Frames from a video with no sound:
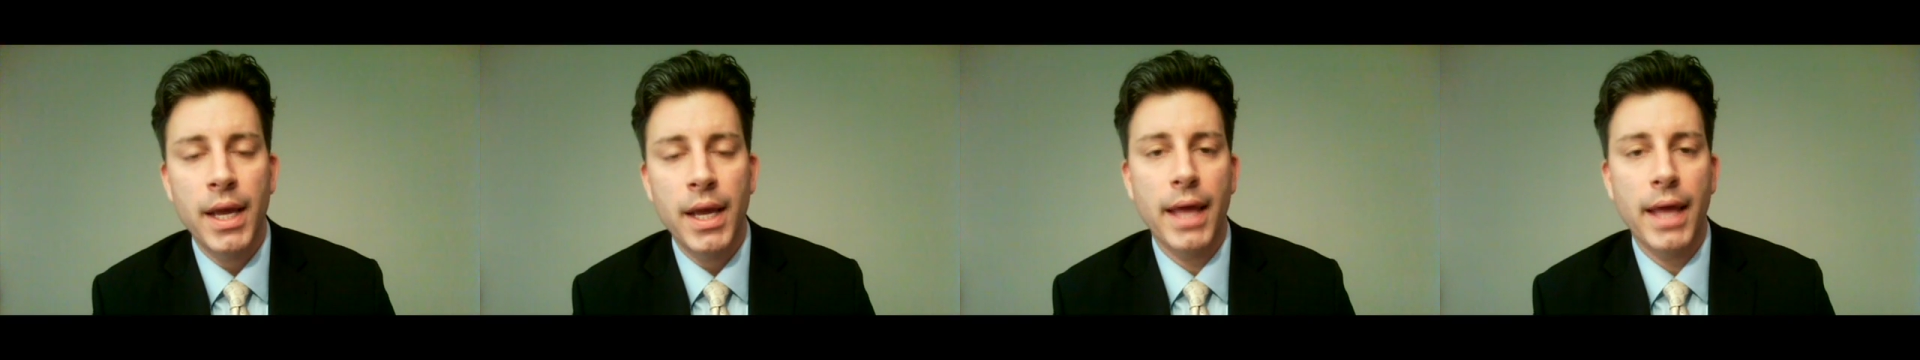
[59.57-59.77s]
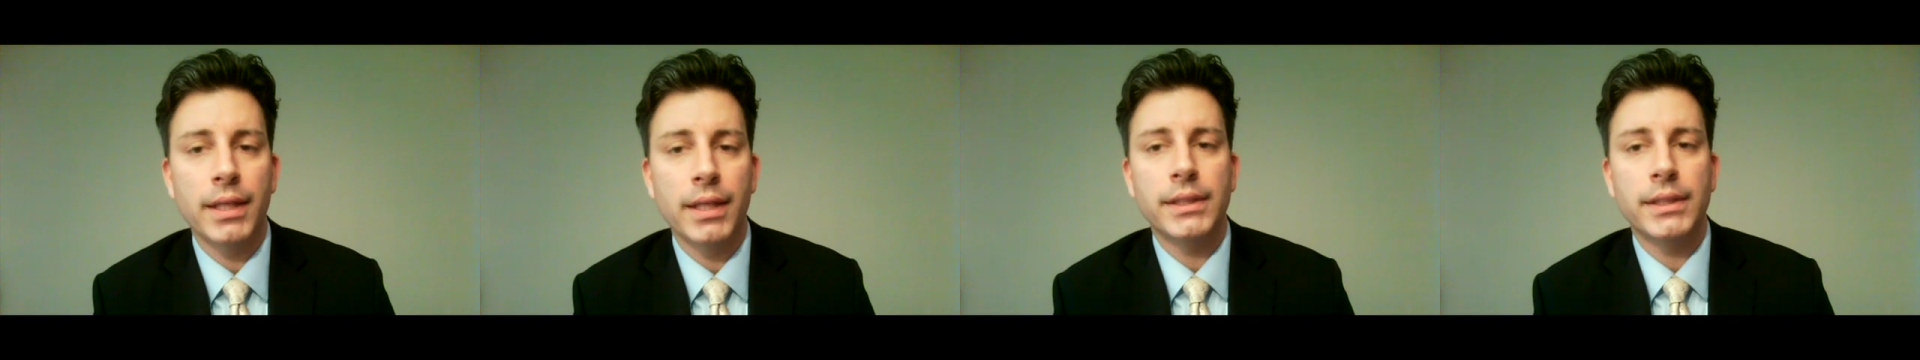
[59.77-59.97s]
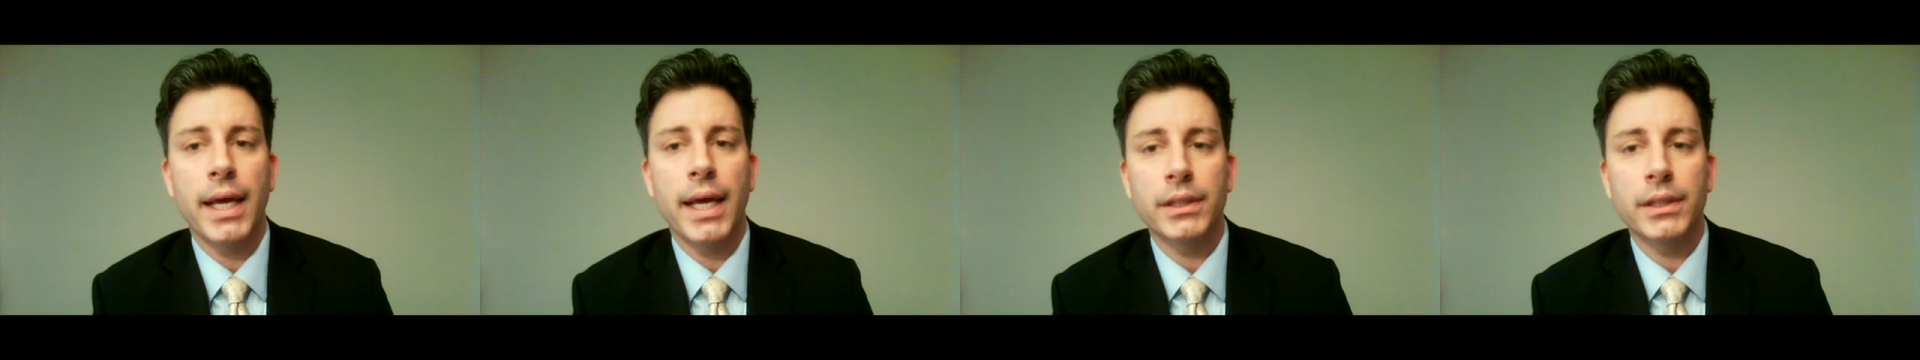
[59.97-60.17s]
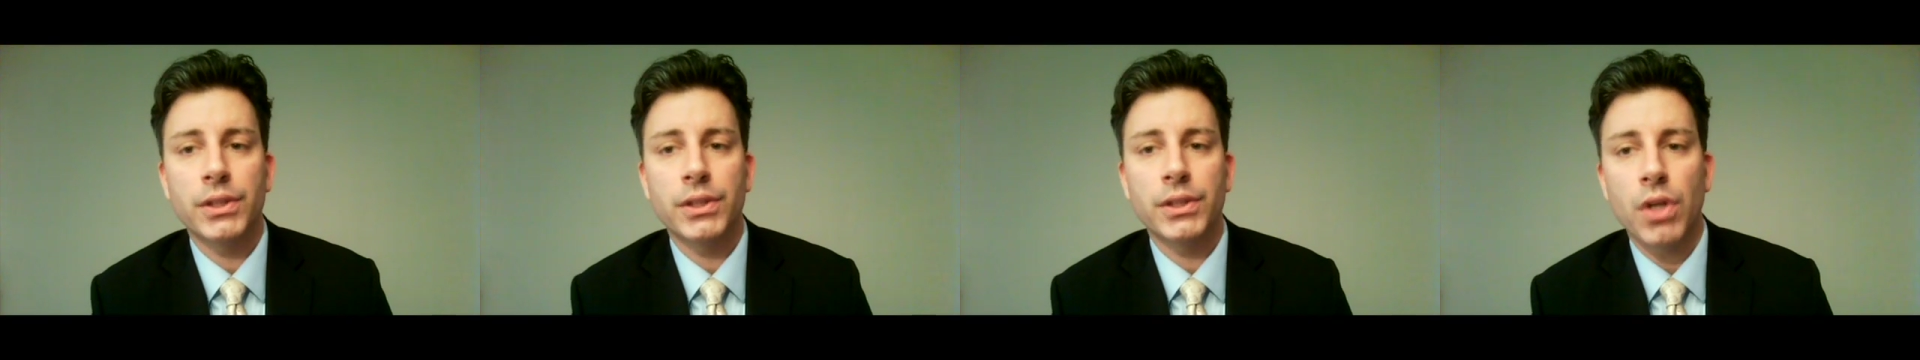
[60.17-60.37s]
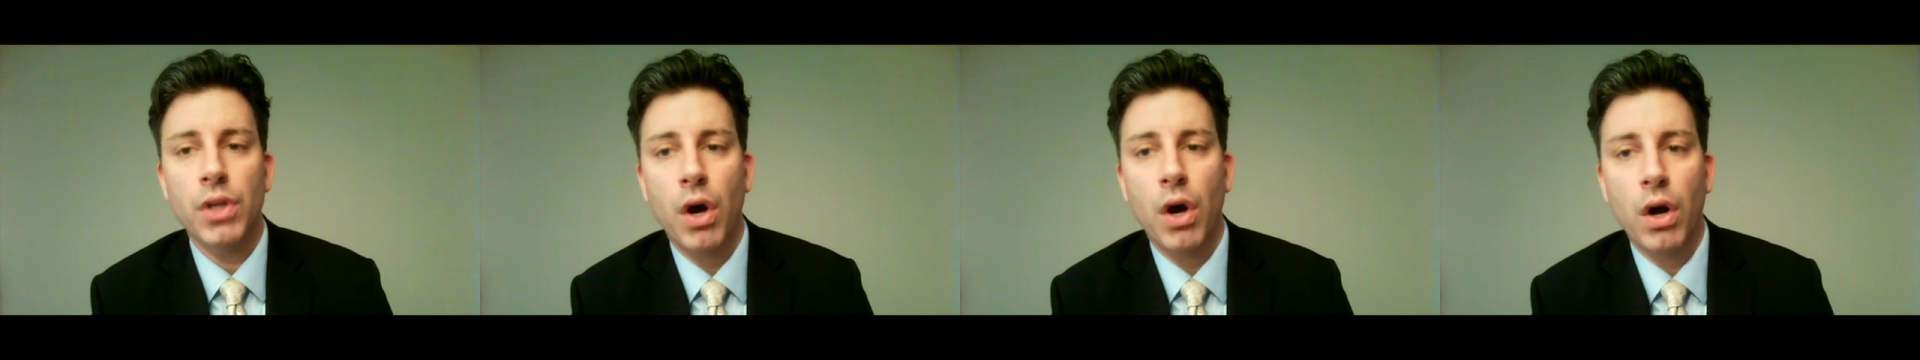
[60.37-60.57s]
and the
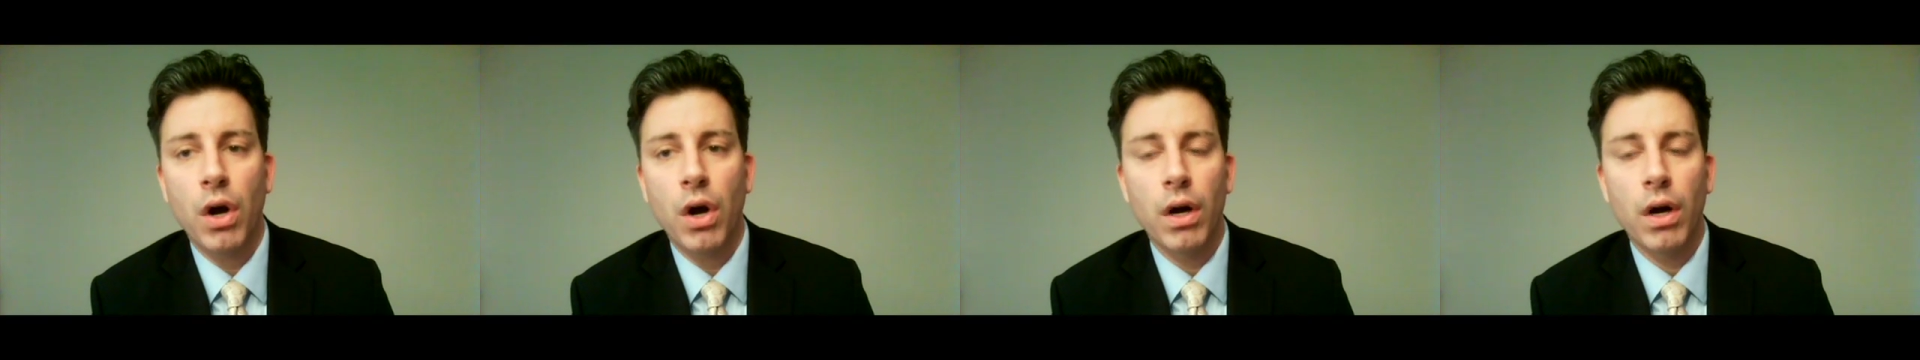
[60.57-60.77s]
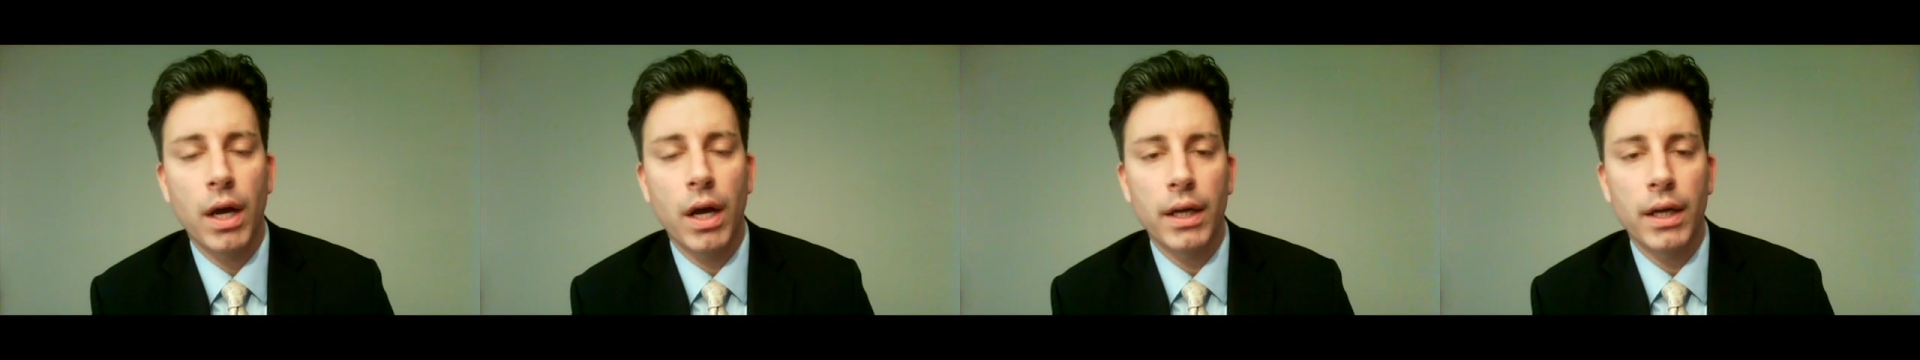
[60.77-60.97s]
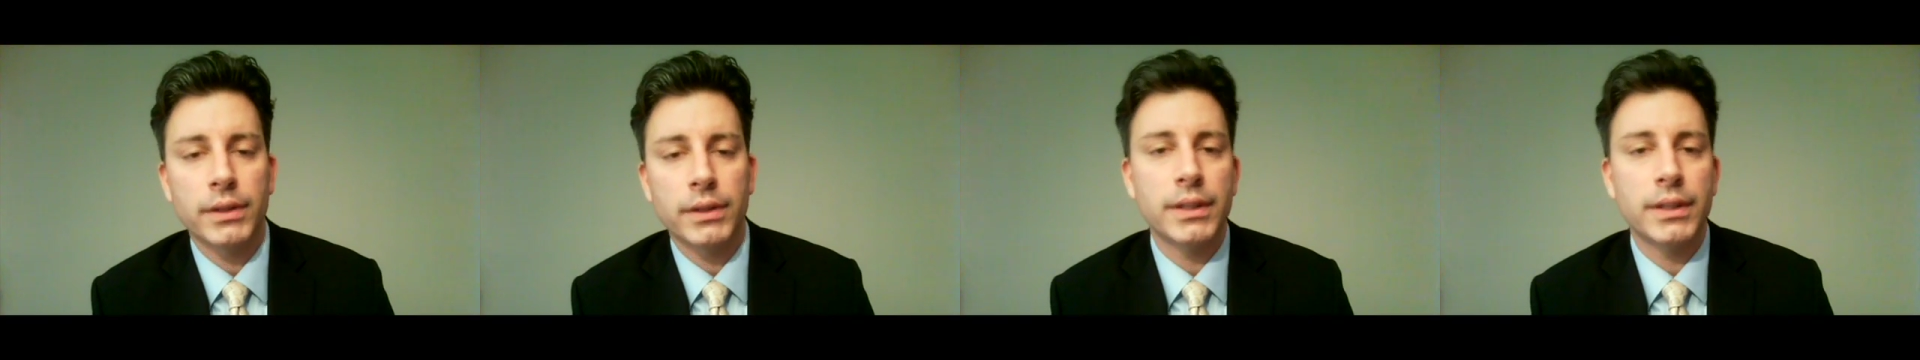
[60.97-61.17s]
tests are